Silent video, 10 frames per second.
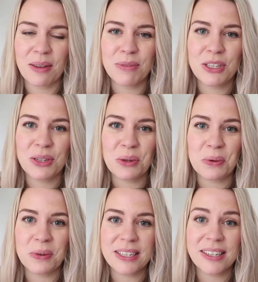them
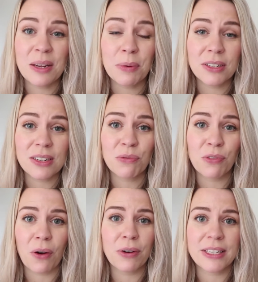to Disney World in
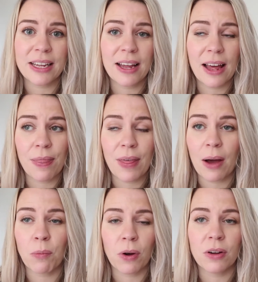Florida, and
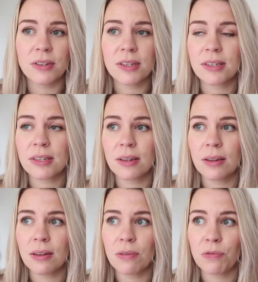that was,
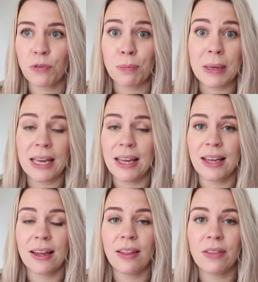for
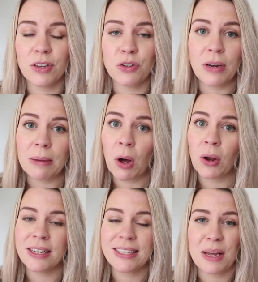me, the dream
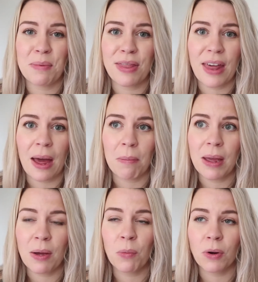holiday with them.
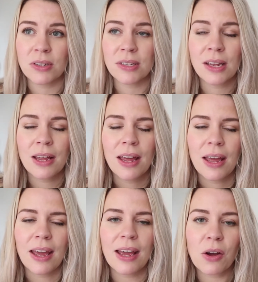It was
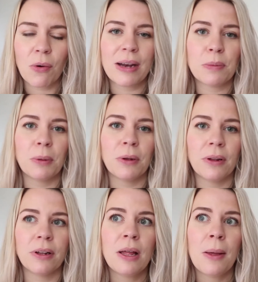
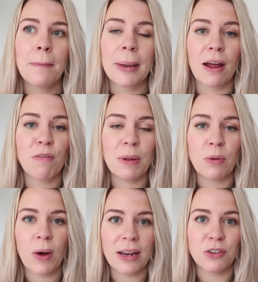incredible, but I've
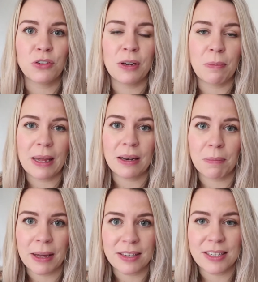been well and truly
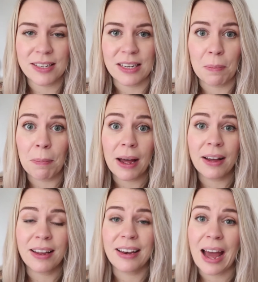bitten by the Disney
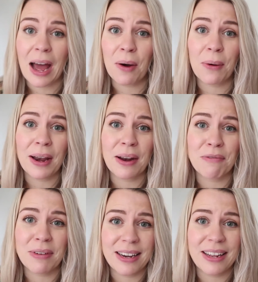bug now, and I
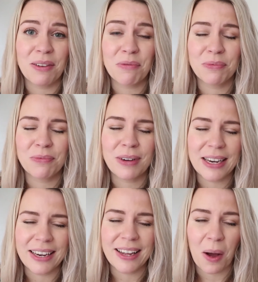
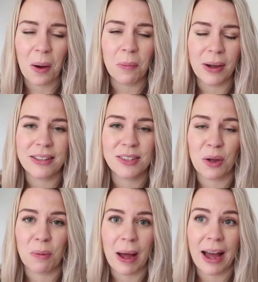really can't wait to
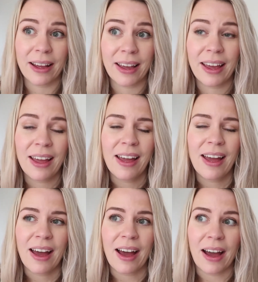go back.
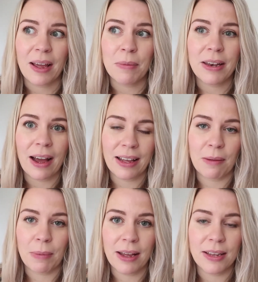I'm
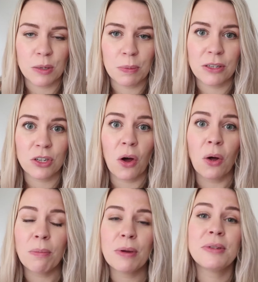nagging my husband
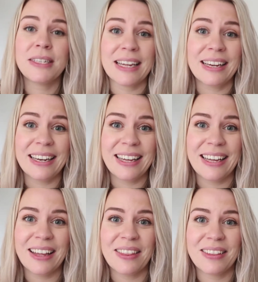almost
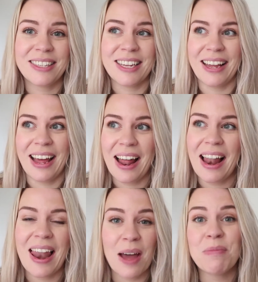daily to
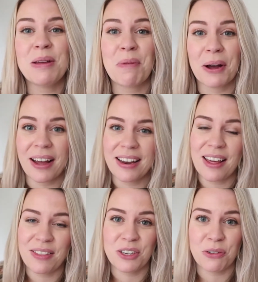let me book
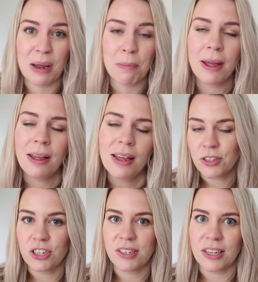another trip.
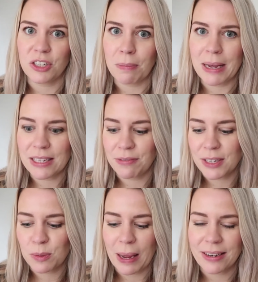It's just such a massive
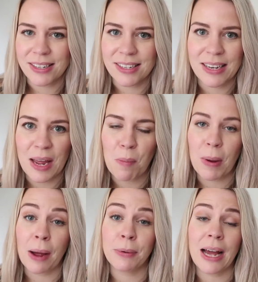expense, isn't it?
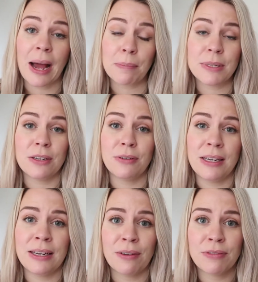But I would
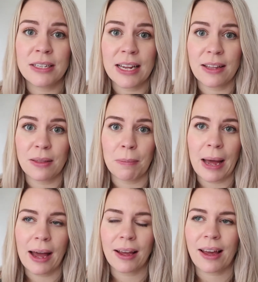absolutely love to take them
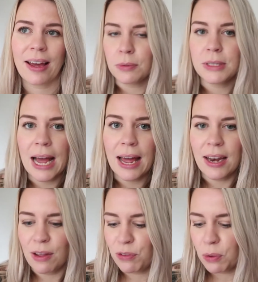back. So
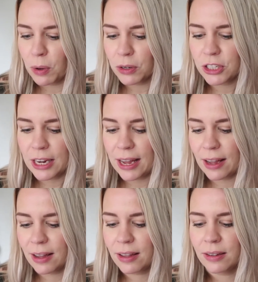Dan, if you're
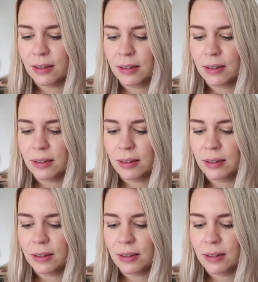watching,